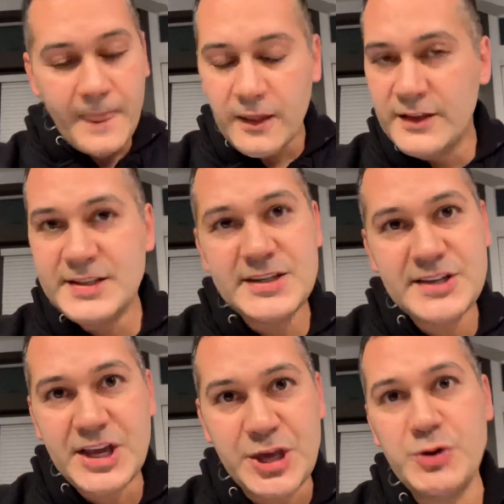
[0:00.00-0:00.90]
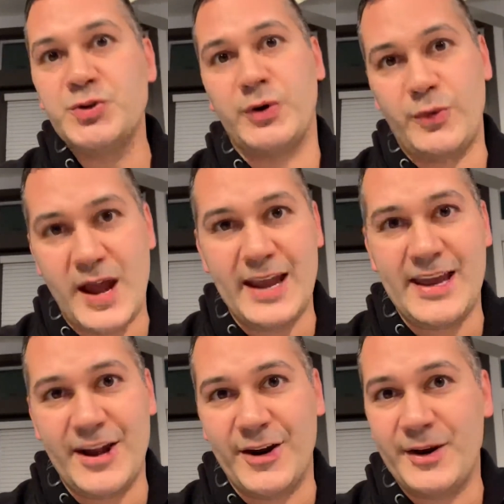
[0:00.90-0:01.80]
This is a huge one right
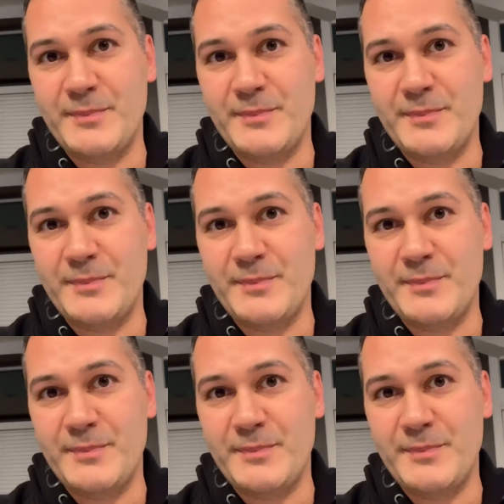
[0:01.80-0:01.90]
here,